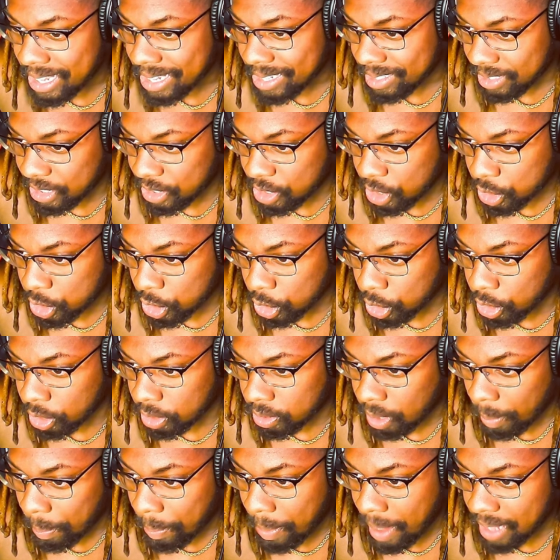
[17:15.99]
She's such a
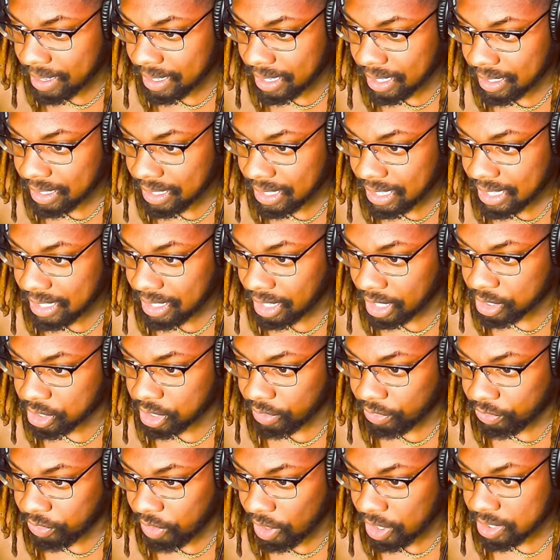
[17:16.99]
good companion. Yet
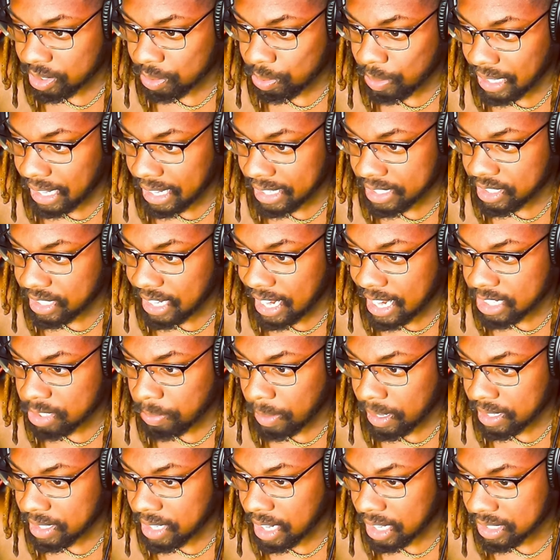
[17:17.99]
she fucks me like she hates
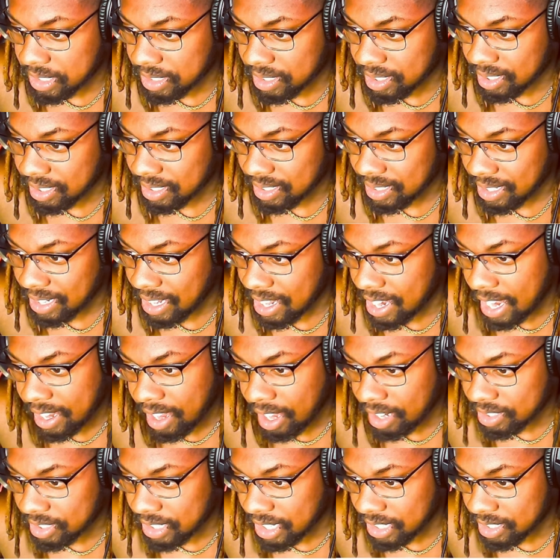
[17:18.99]
my guts, and I
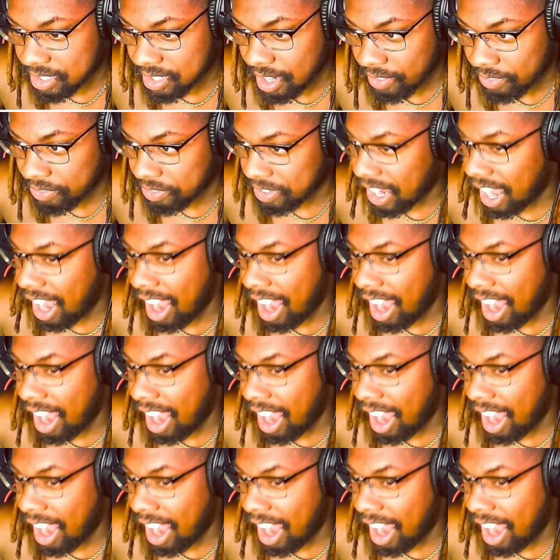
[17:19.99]
can't get enough of it.